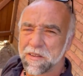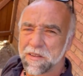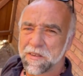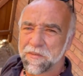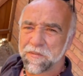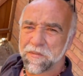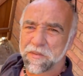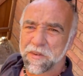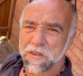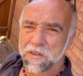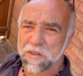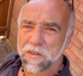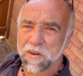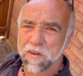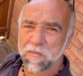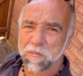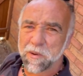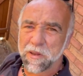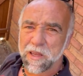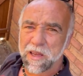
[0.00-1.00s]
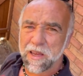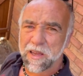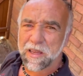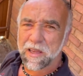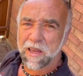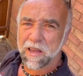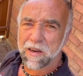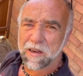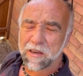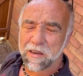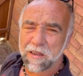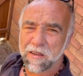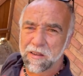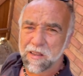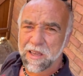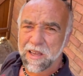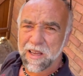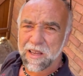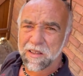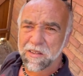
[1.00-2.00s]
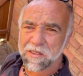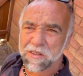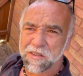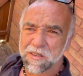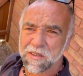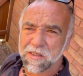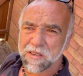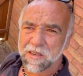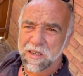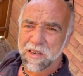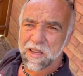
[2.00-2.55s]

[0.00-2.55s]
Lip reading: to finish off by there, a couple of little cuts,